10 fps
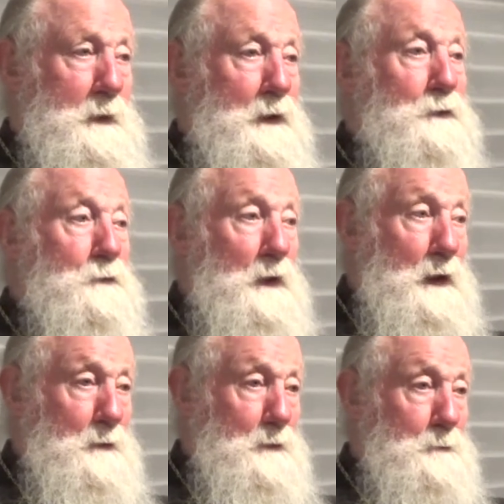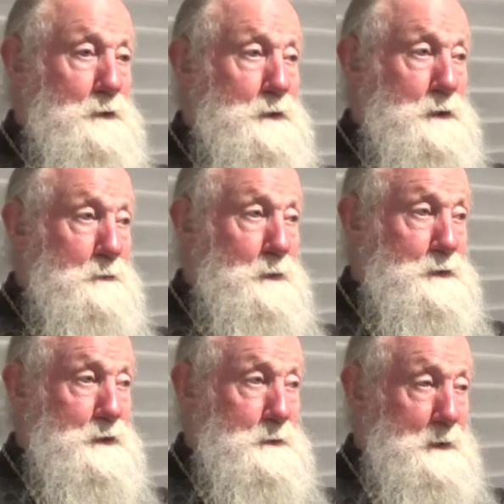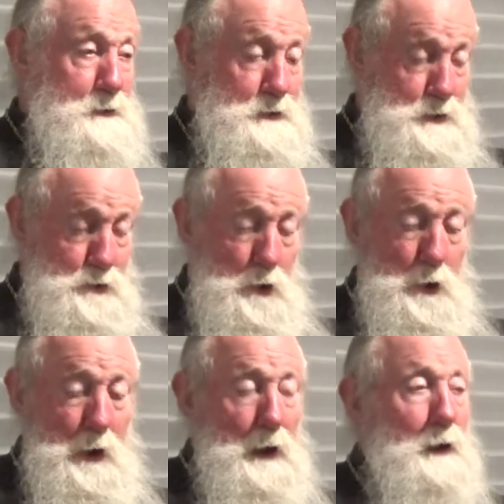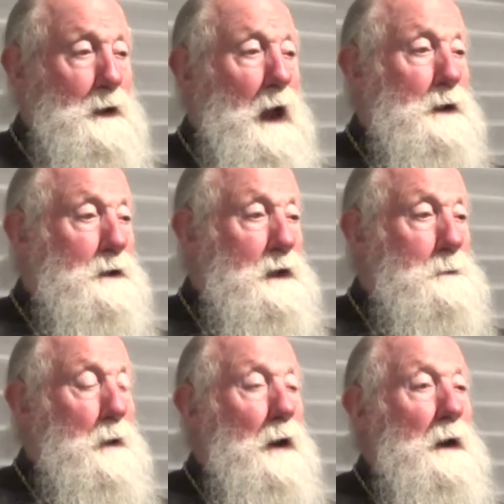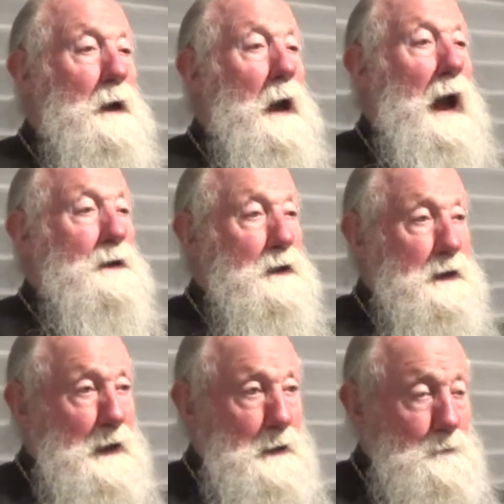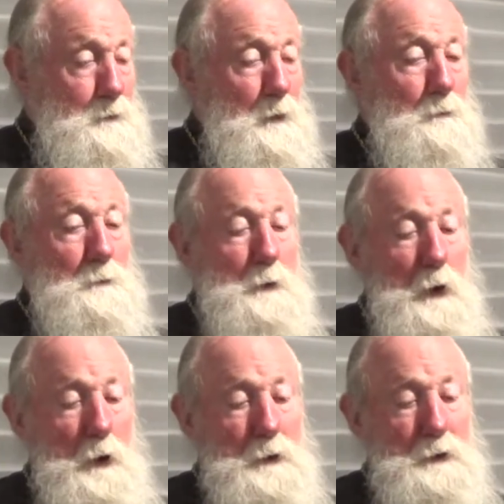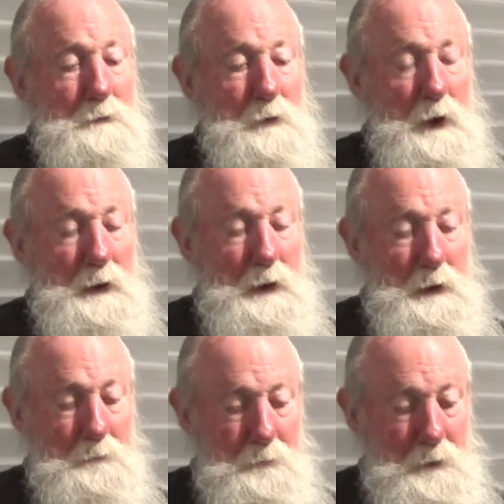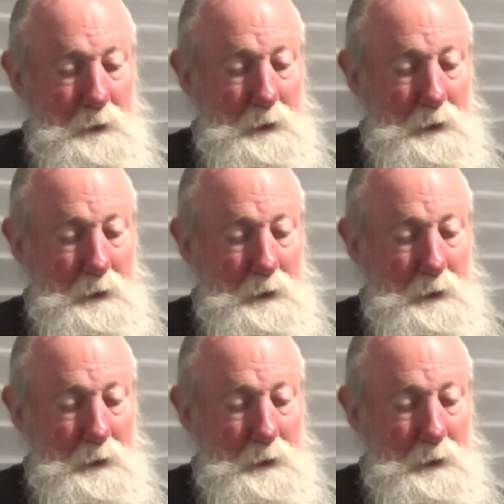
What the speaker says: It's faith, which is a much stronger and deeper, and a gift from God, a divine gift.